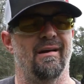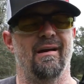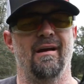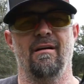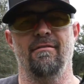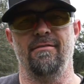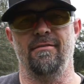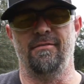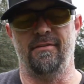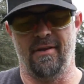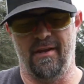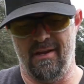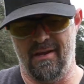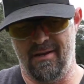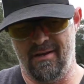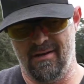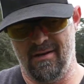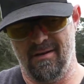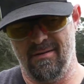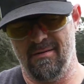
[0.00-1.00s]

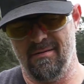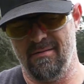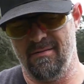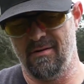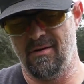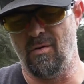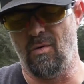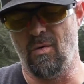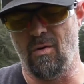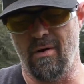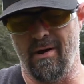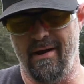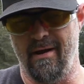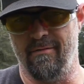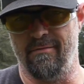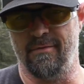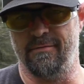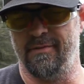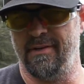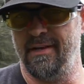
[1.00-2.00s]
AR-15, Core
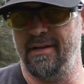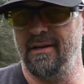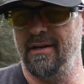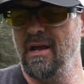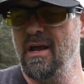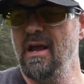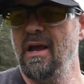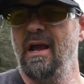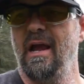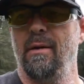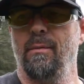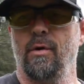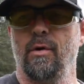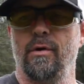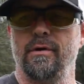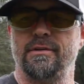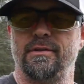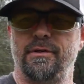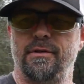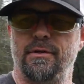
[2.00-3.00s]
AR-15, and we're
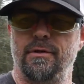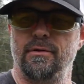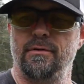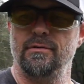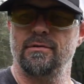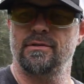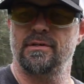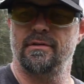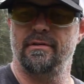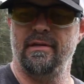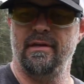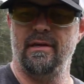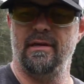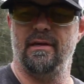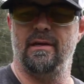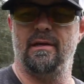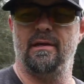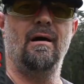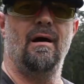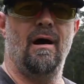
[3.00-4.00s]
going to use
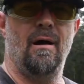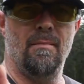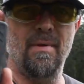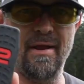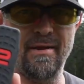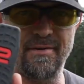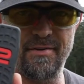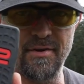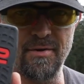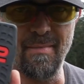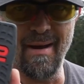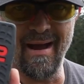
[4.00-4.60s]
the Amen2